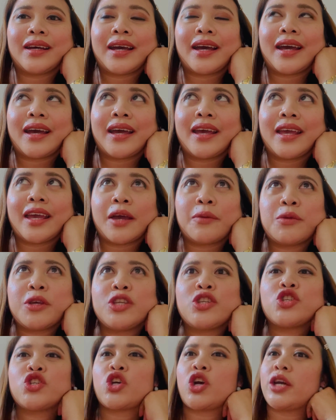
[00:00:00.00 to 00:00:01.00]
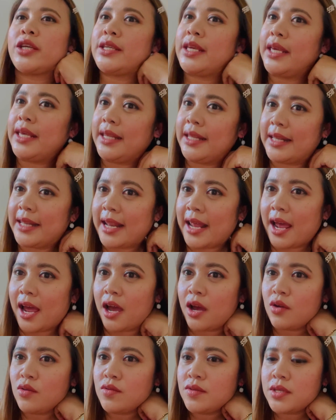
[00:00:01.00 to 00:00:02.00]
I am enjoying
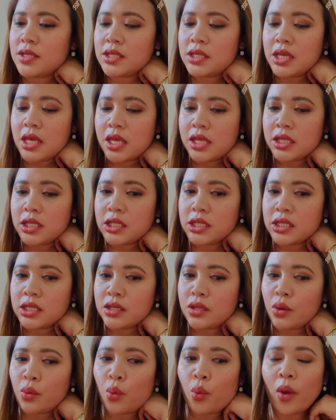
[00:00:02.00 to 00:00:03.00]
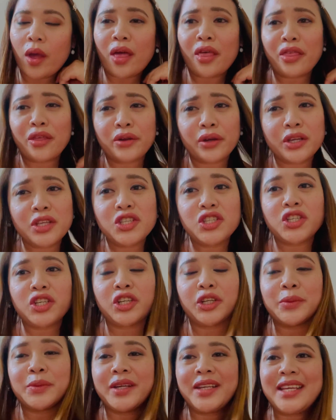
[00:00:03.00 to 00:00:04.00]
now since the weather in
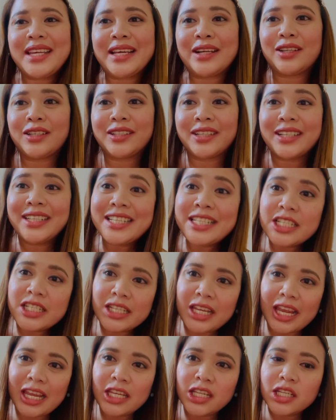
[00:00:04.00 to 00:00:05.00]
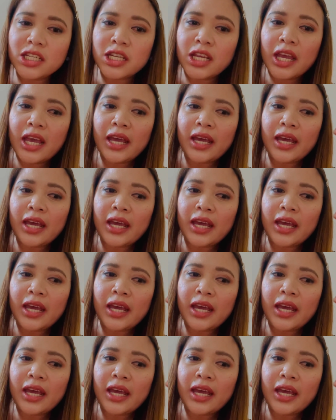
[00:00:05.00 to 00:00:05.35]
Germany already changed.